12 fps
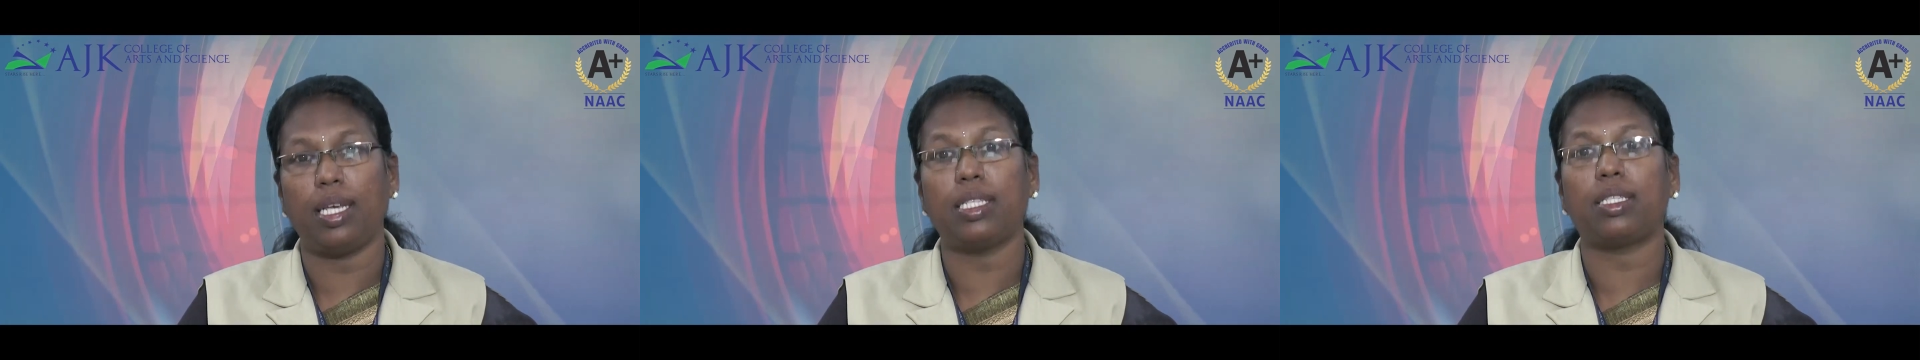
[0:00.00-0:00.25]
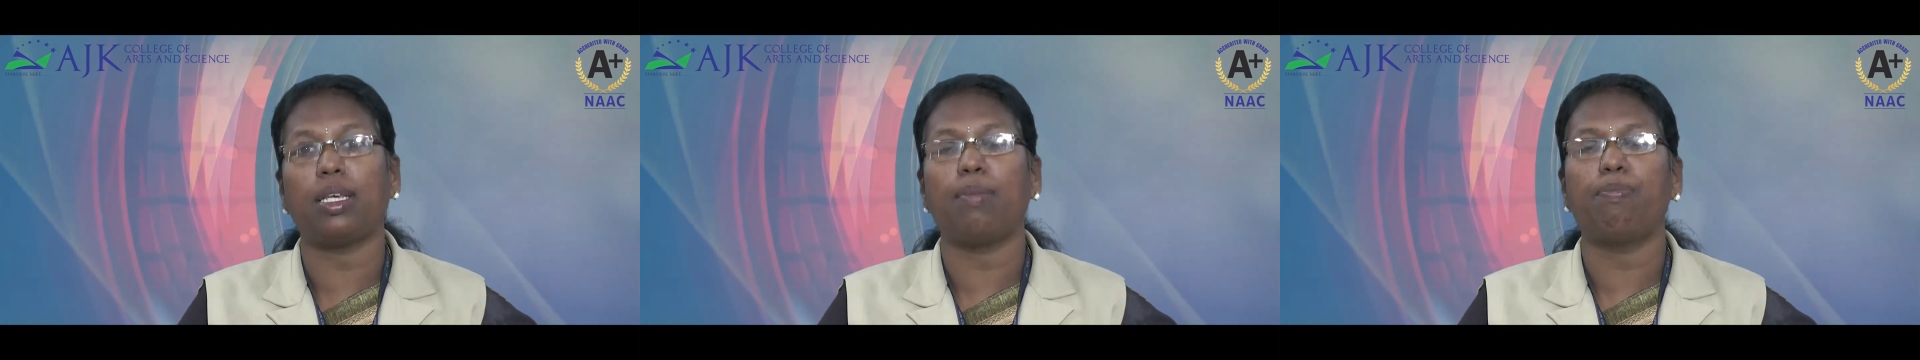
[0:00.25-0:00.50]

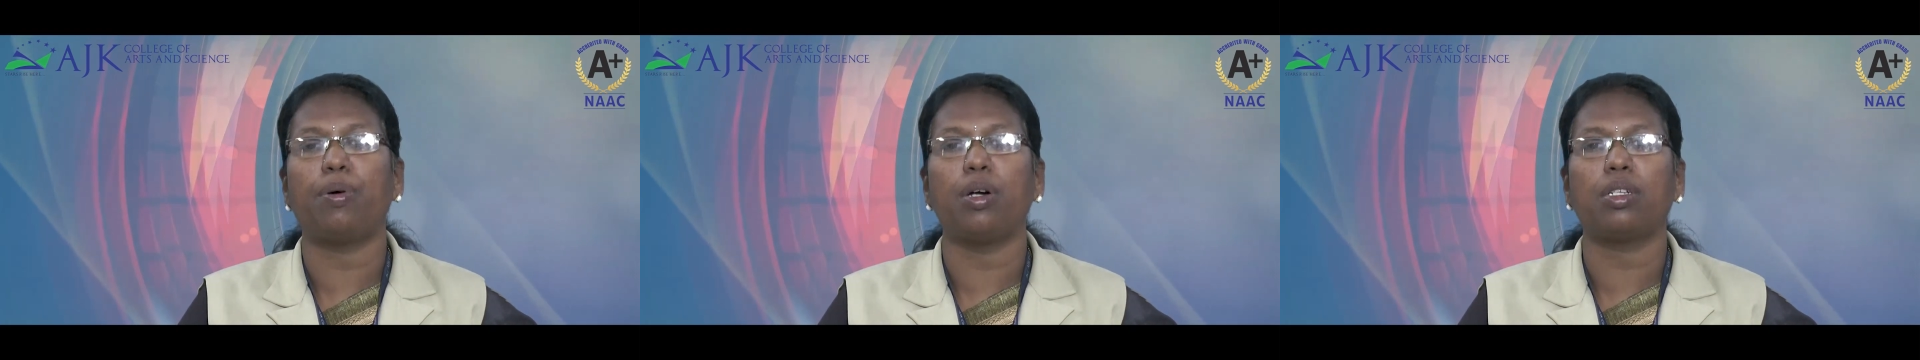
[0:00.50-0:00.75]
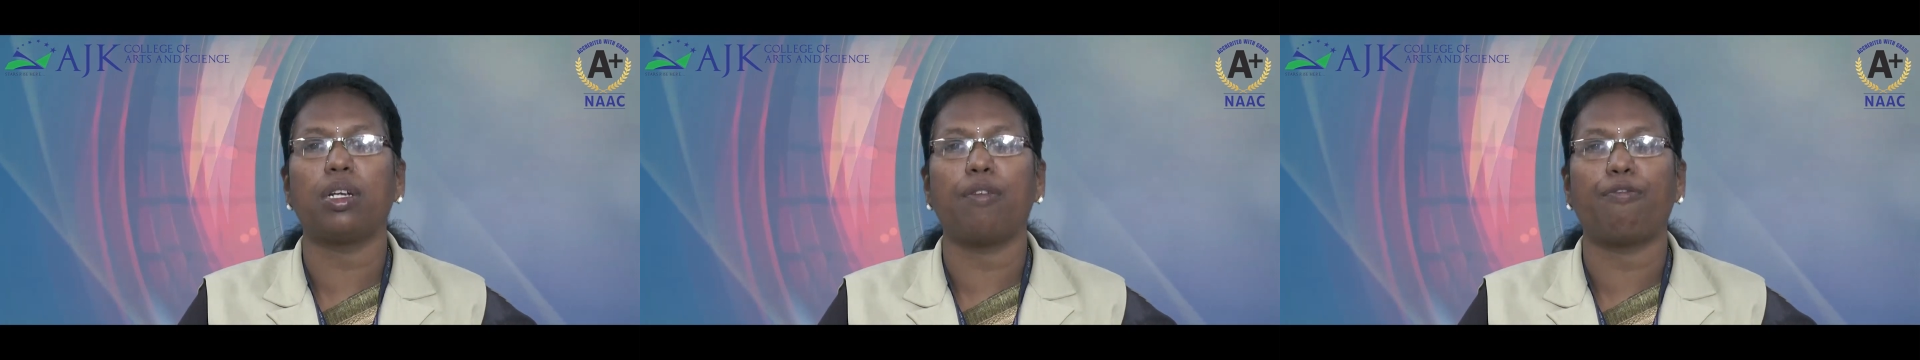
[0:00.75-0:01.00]
is
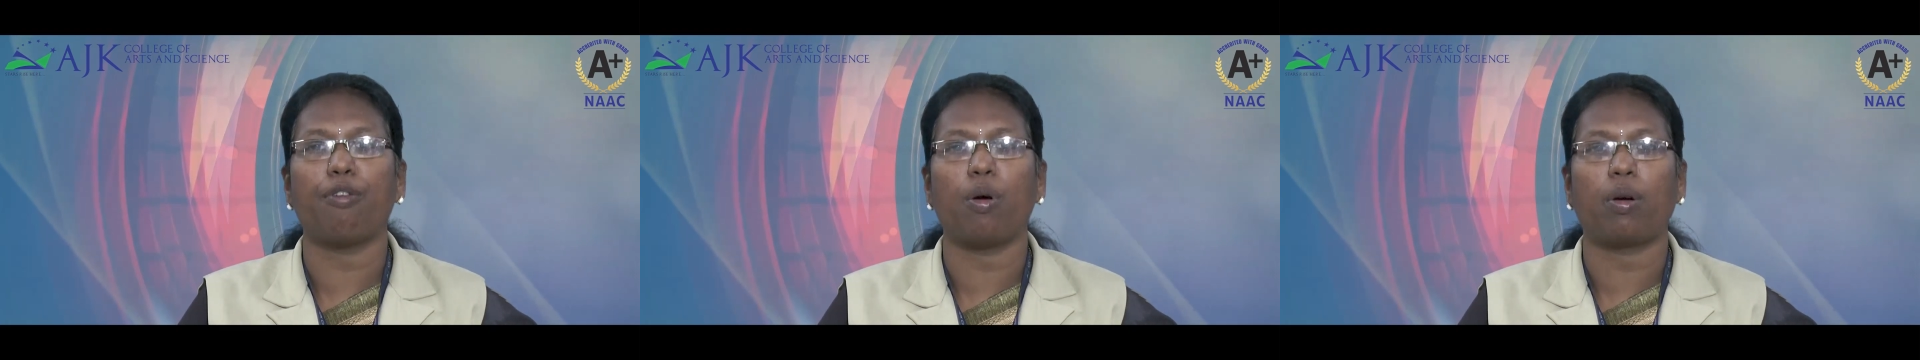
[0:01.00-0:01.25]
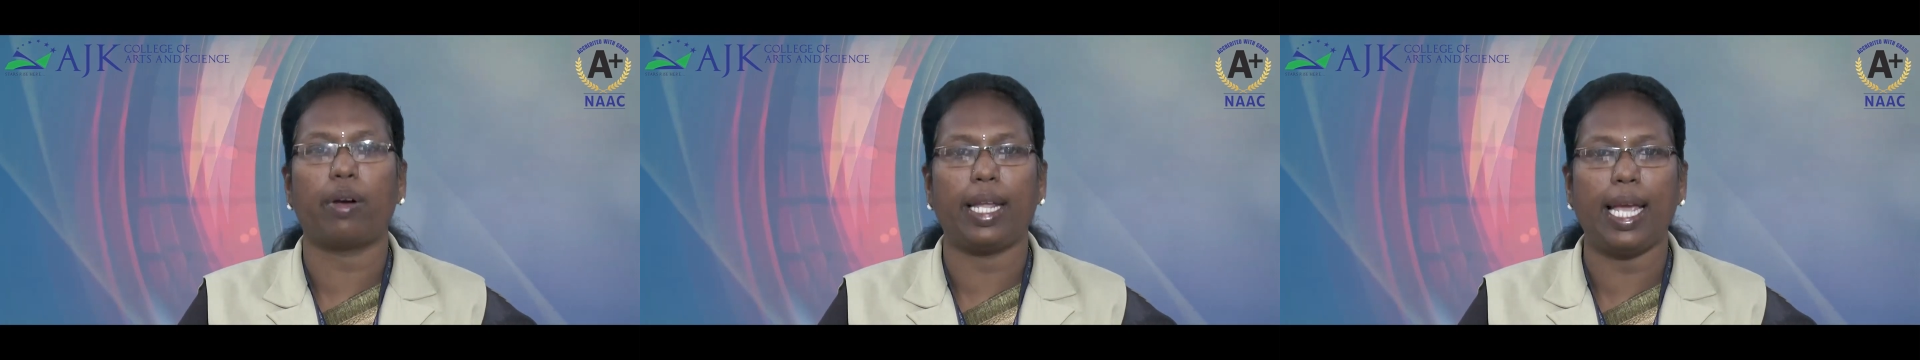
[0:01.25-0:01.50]
important
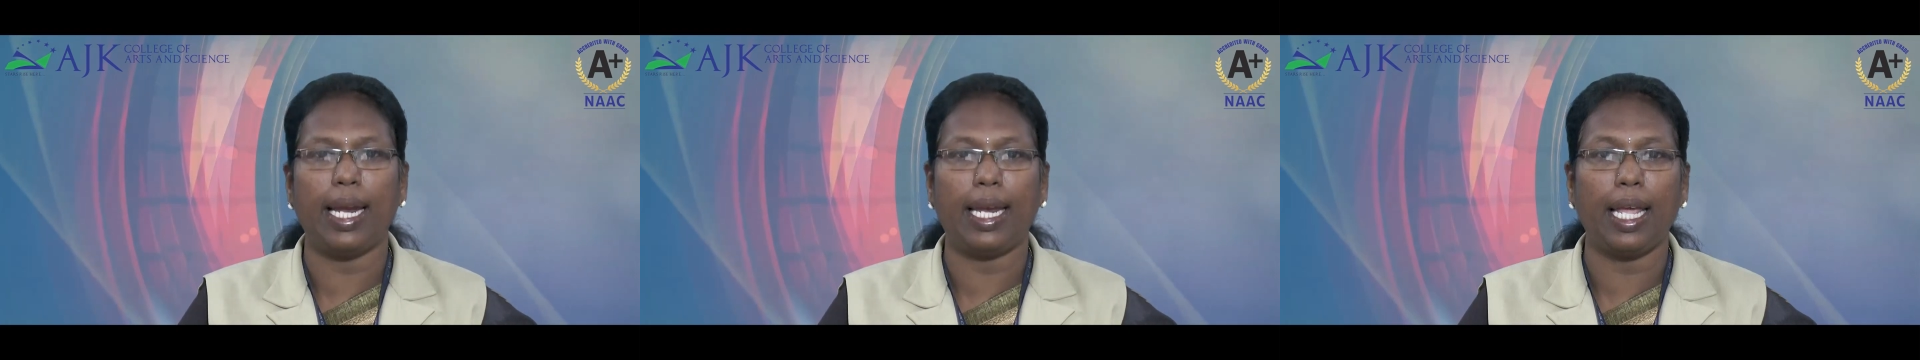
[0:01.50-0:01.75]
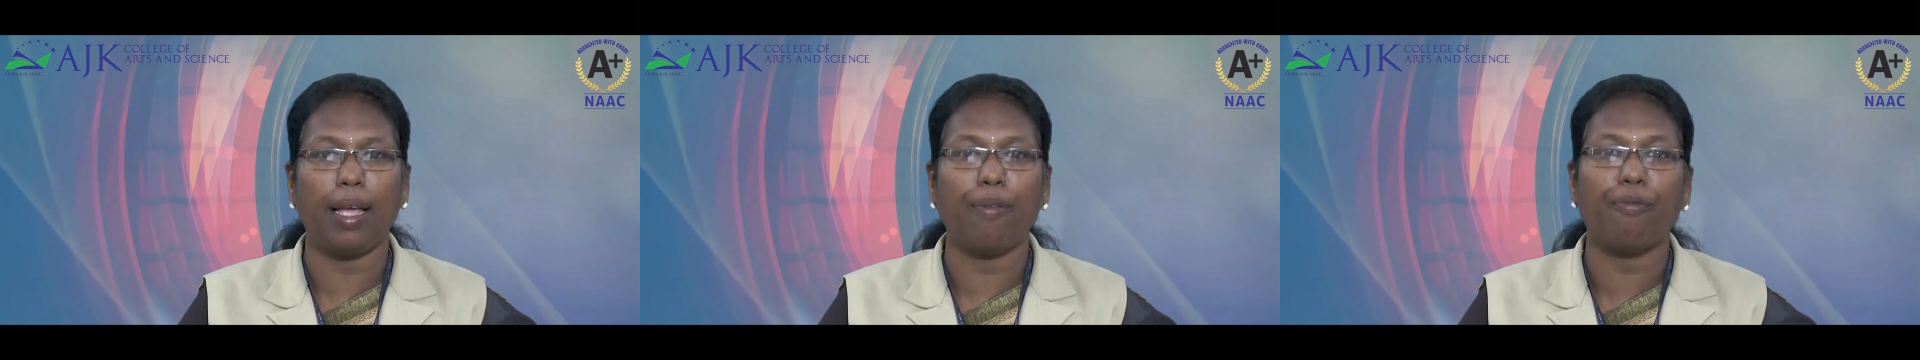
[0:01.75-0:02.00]
for
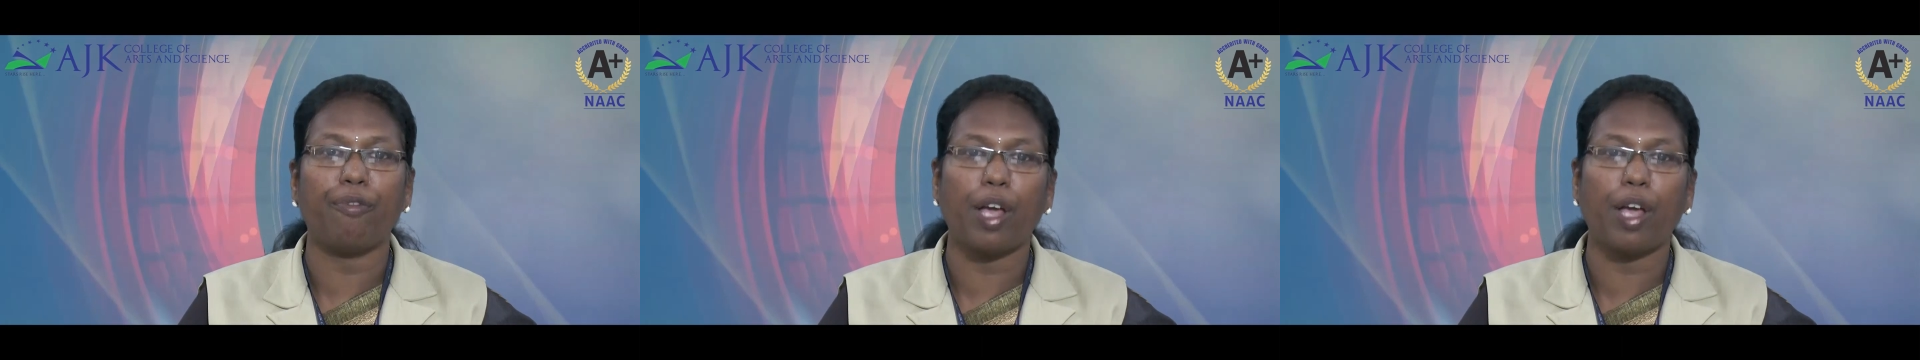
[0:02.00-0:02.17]
creating